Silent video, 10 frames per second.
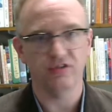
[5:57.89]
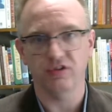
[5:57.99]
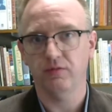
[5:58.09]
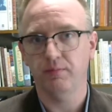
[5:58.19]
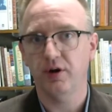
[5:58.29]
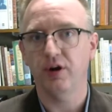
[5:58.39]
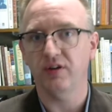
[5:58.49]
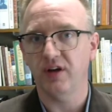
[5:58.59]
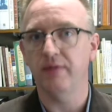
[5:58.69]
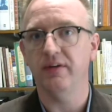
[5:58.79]
just
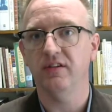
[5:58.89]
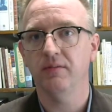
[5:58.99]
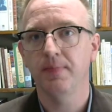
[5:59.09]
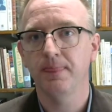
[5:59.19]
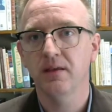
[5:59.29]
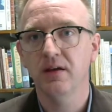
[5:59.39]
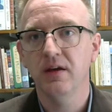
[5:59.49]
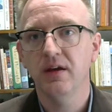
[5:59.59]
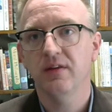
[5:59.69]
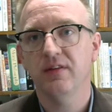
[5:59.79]
part of it.
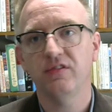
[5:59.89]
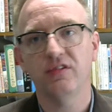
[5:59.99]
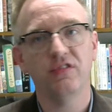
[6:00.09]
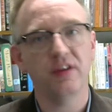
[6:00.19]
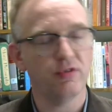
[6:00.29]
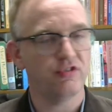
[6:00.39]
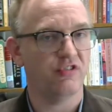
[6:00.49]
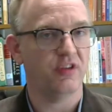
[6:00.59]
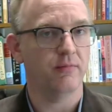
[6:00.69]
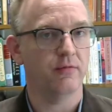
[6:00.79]
This
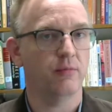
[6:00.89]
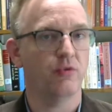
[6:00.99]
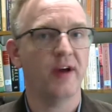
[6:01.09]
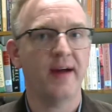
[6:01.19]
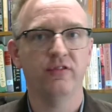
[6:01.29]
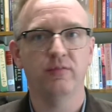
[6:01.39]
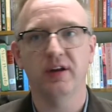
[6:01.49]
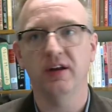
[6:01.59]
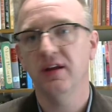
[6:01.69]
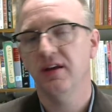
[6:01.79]
distinguishes him from
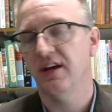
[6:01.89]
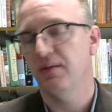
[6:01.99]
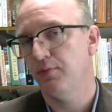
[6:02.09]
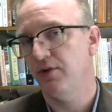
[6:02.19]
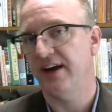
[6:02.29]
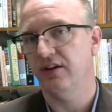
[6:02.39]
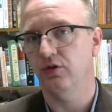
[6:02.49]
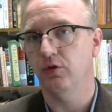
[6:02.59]
craftsmen and practical